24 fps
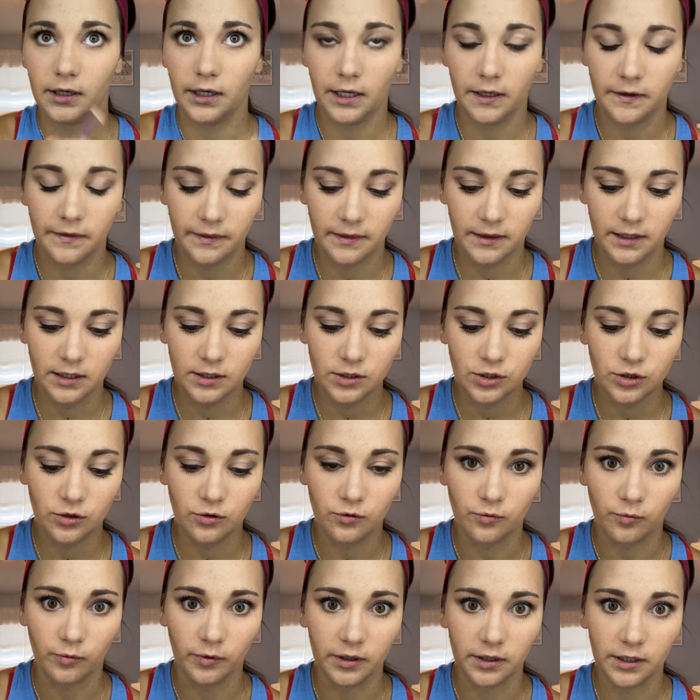And this
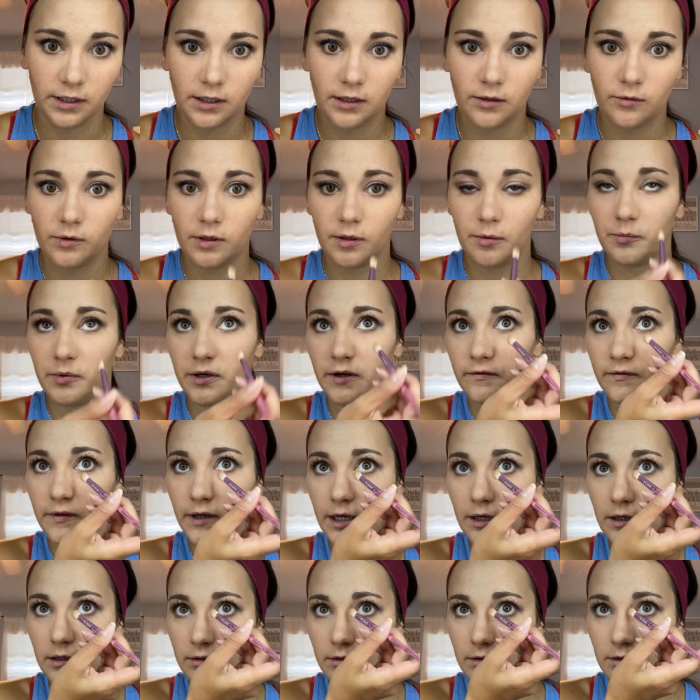you're really gonna wanna buff
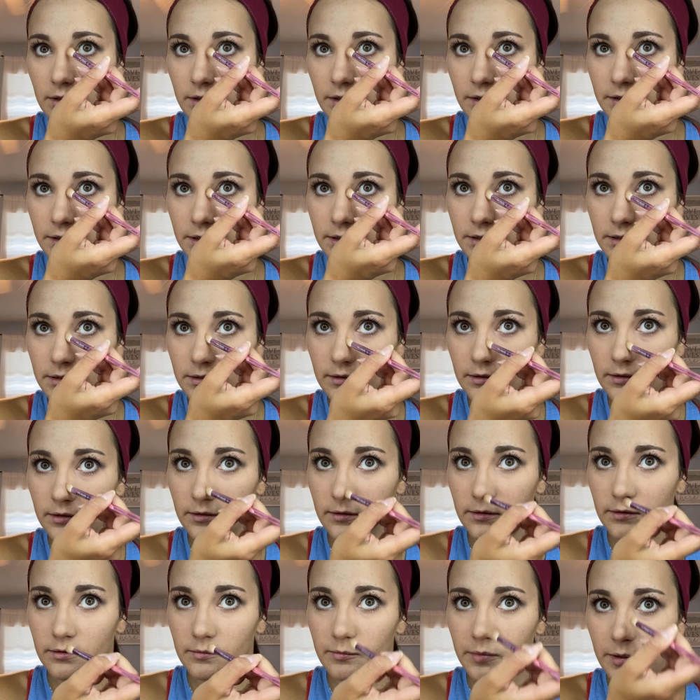out, or else
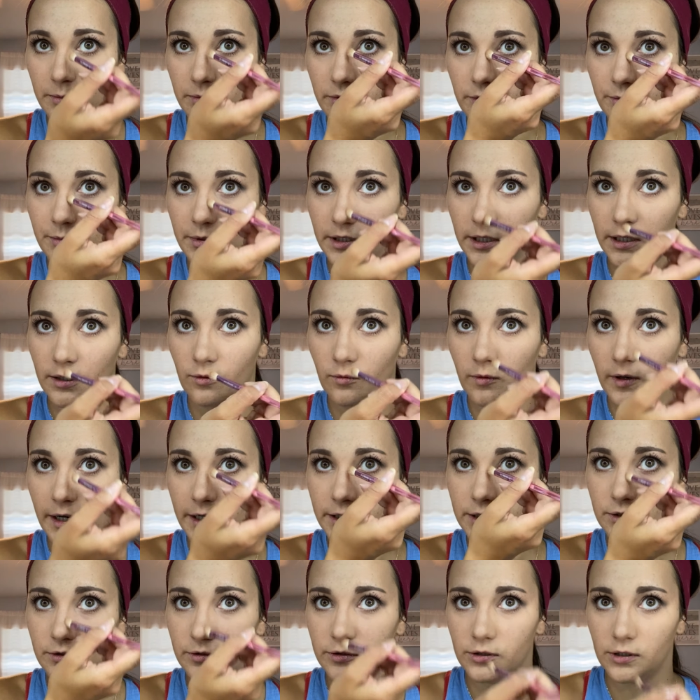people will be like,
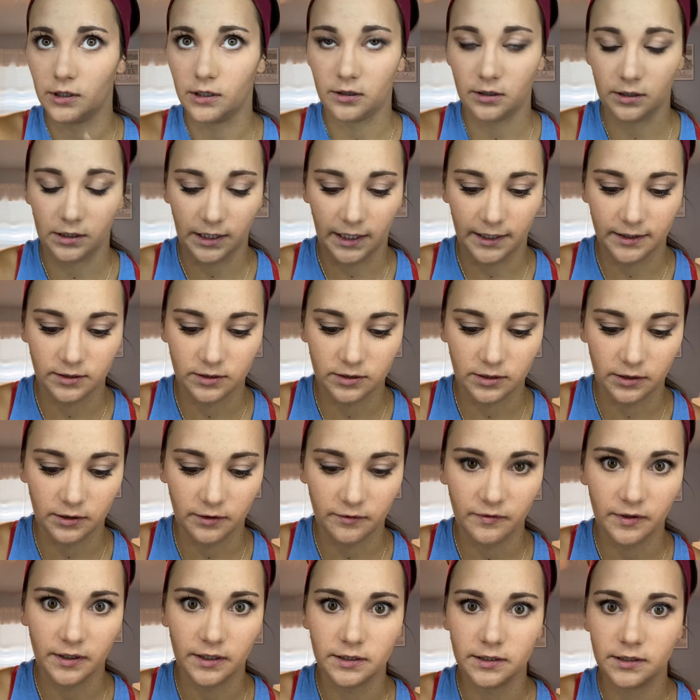why'd you draw lines on your
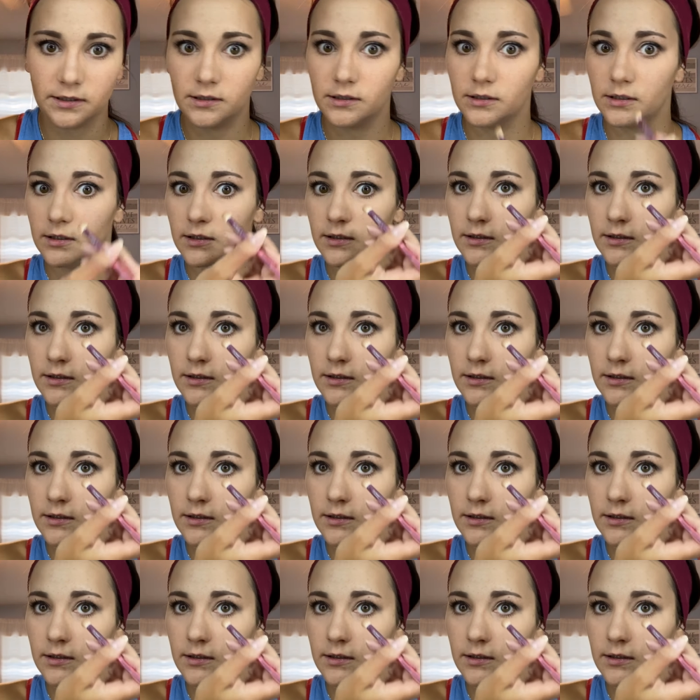face?